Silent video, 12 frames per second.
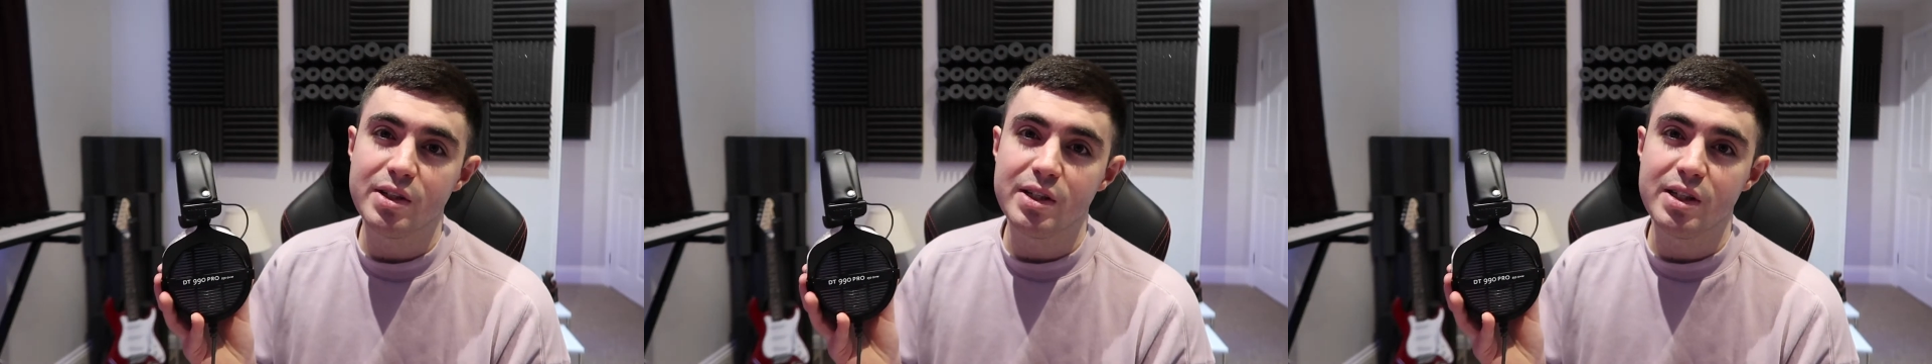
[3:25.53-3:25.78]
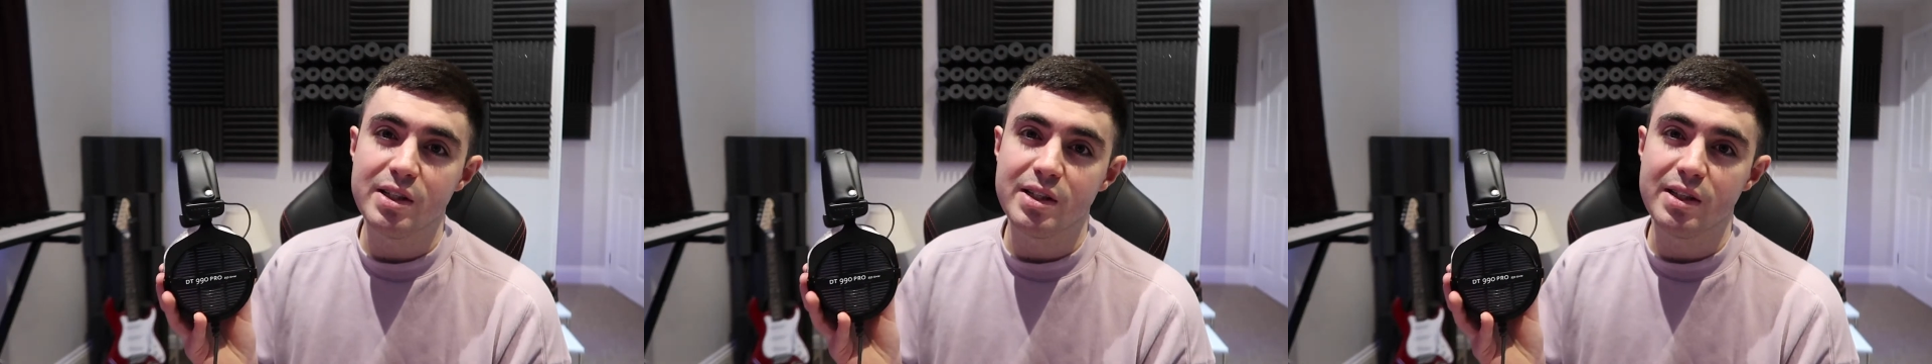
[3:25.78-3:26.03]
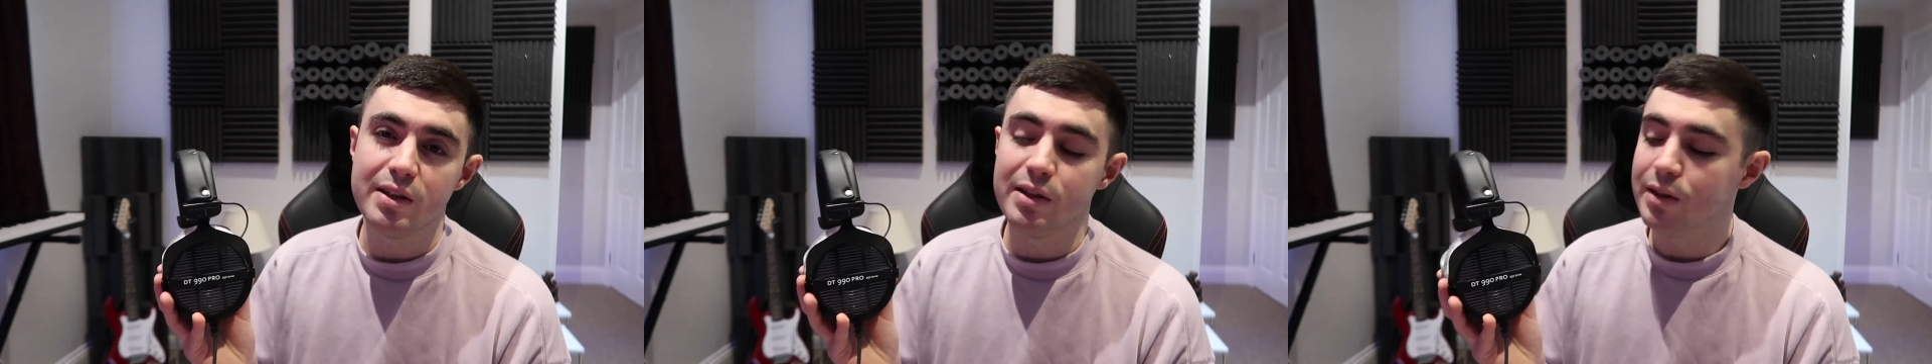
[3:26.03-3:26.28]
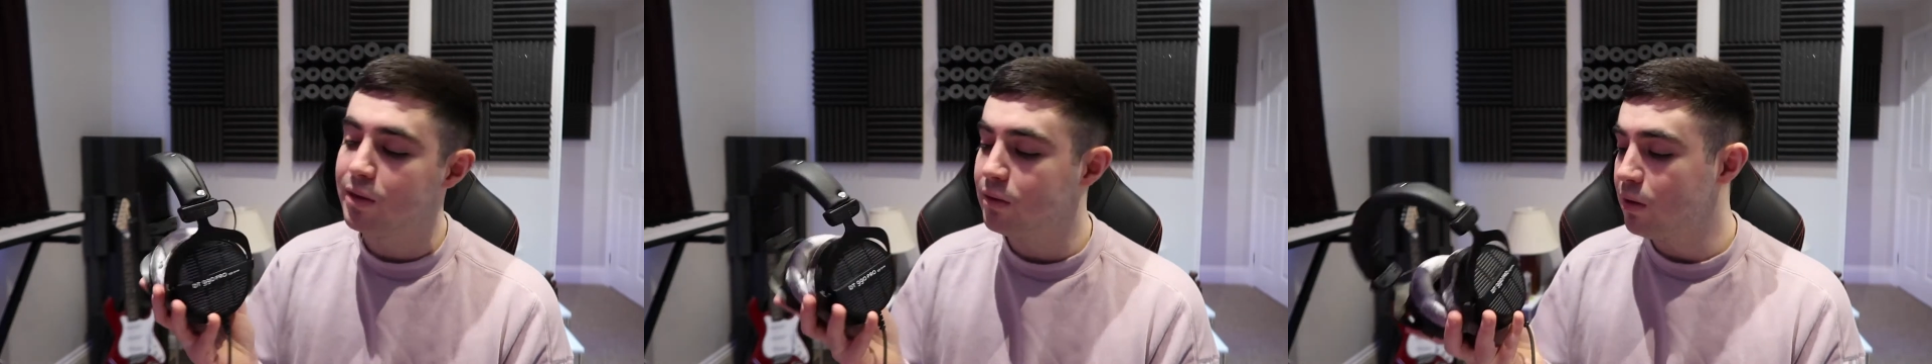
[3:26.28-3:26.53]

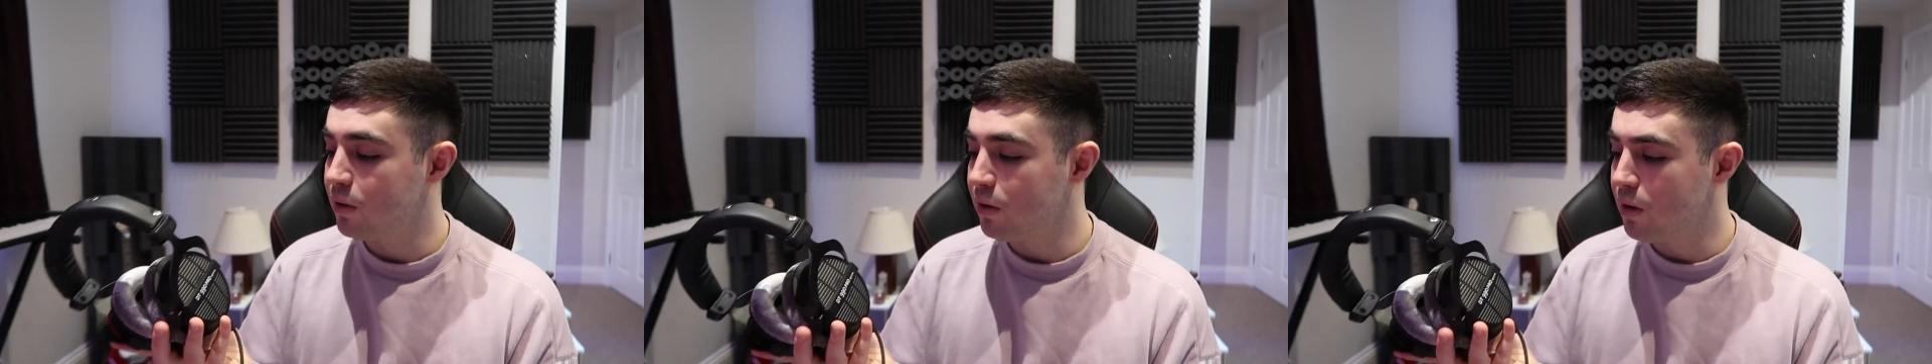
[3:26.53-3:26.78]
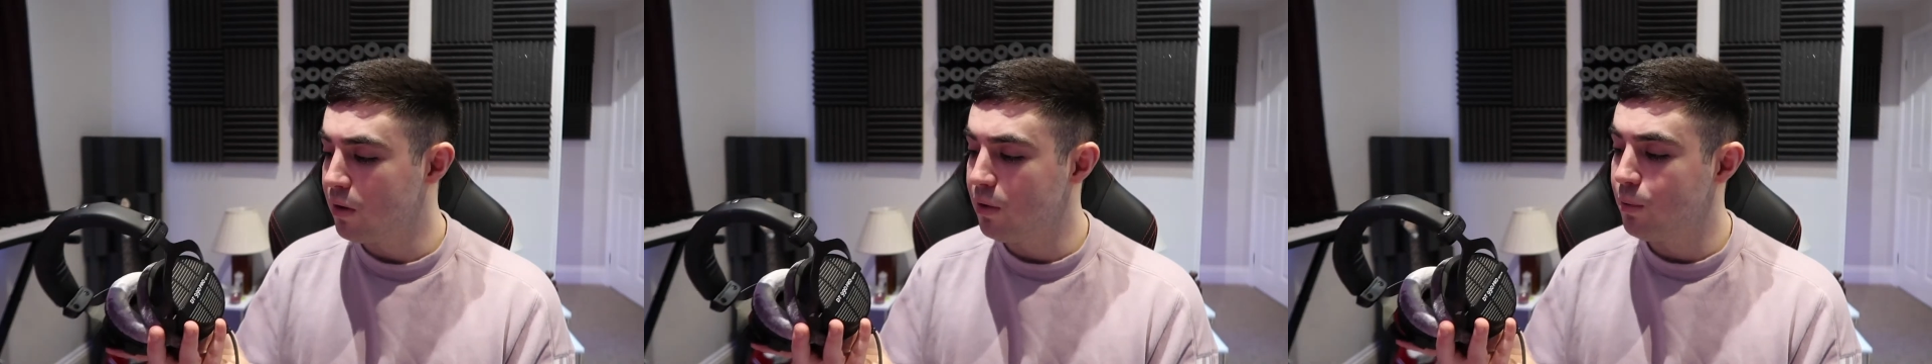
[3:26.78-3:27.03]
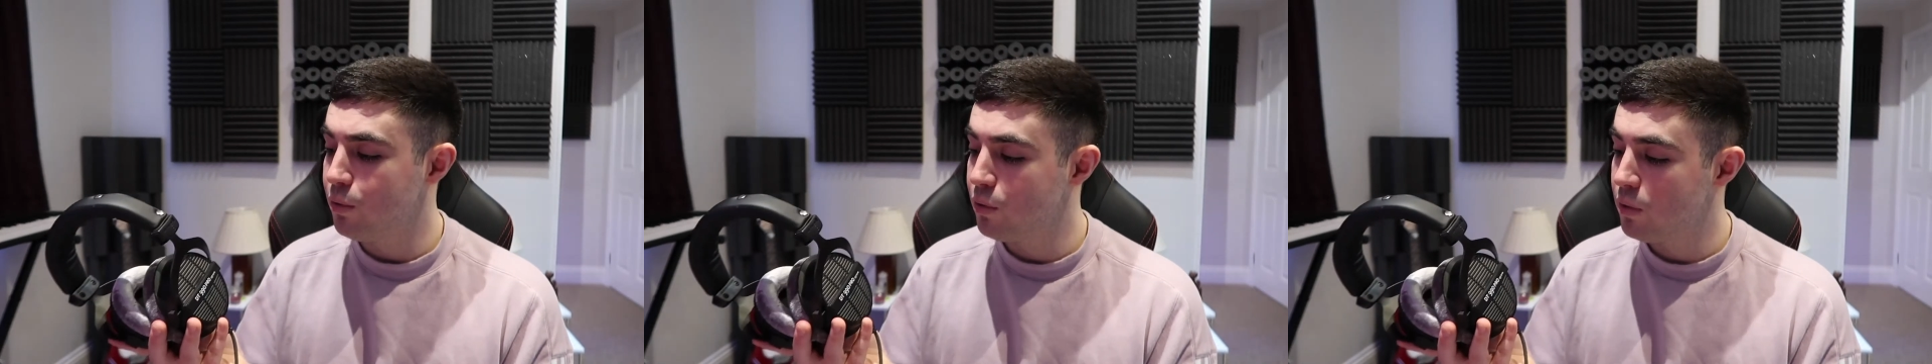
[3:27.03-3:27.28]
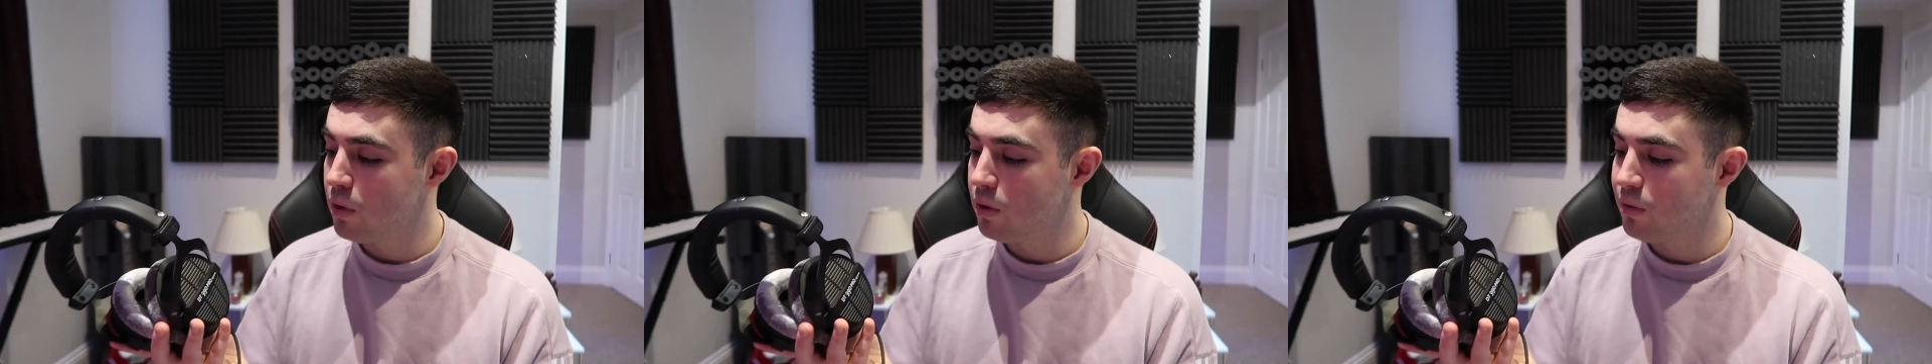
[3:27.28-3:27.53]
DT 990
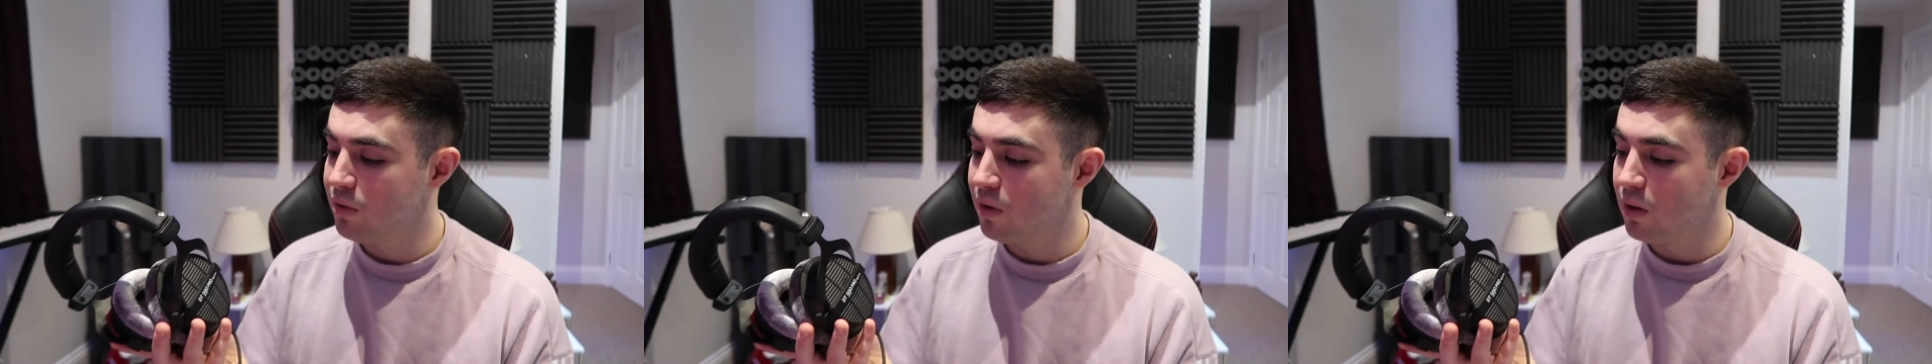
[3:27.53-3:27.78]
Pros.